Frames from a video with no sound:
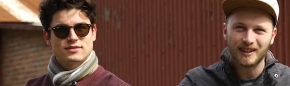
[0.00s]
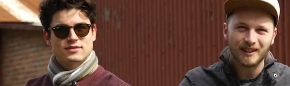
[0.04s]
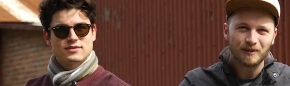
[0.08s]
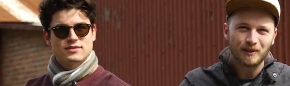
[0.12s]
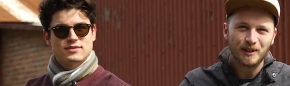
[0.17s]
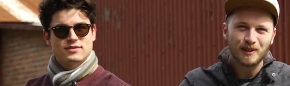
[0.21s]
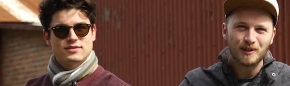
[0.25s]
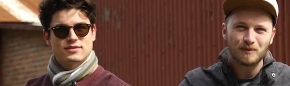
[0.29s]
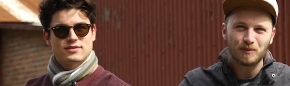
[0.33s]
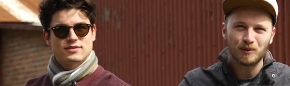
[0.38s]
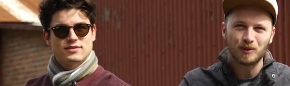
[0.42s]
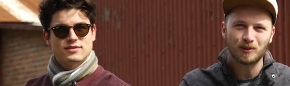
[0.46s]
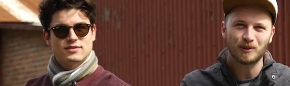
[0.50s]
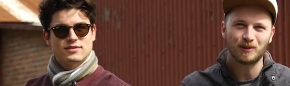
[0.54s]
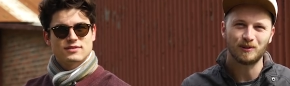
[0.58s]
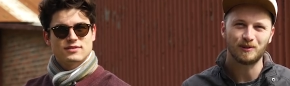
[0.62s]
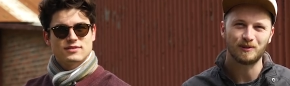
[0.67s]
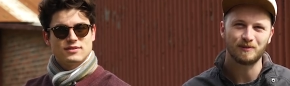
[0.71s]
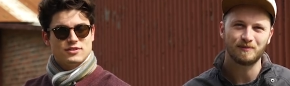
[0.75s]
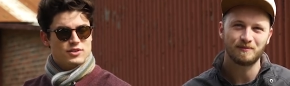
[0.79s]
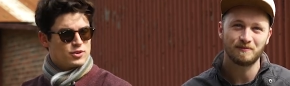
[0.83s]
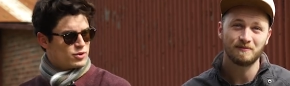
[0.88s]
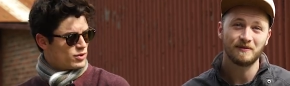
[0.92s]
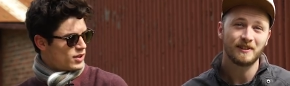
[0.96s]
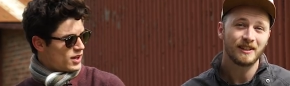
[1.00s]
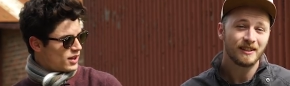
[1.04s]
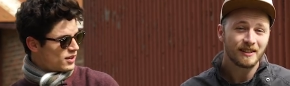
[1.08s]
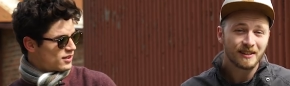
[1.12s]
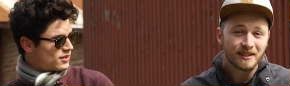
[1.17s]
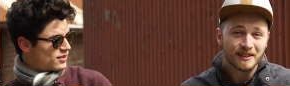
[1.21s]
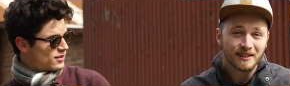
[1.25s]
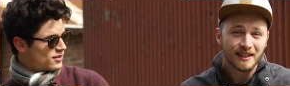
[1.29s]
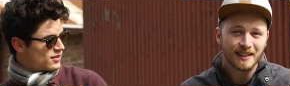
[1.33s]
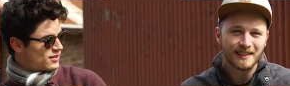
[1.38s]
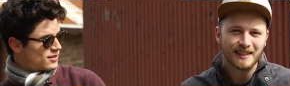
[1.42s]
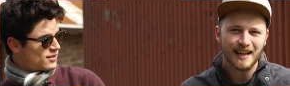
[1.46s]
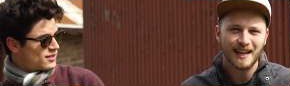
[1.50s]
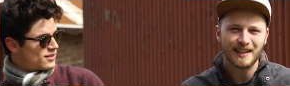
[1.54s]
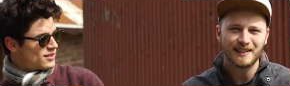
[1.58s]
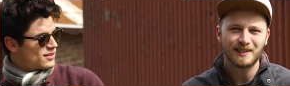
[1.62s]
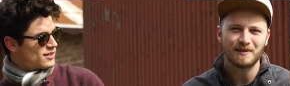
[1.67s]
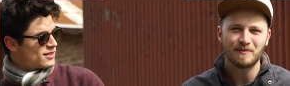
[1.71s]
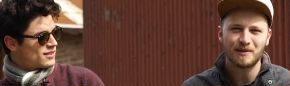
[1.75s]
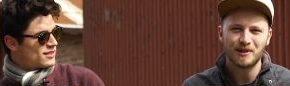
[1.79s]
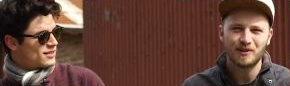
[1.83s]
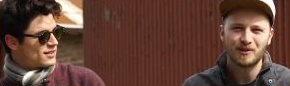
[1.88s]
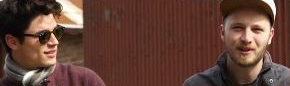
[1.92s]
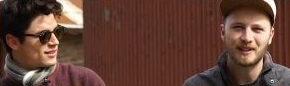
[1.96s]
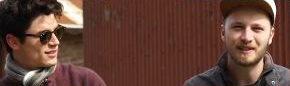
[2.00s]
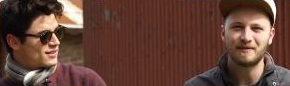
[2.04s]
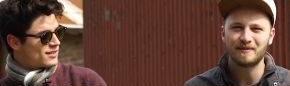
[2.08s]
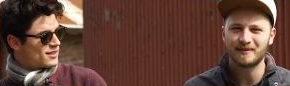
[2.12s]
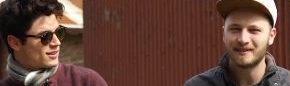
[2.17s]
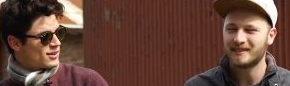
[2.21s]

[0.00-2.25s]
Speaker 1: and one small claw. Do they? So that's asymmetry.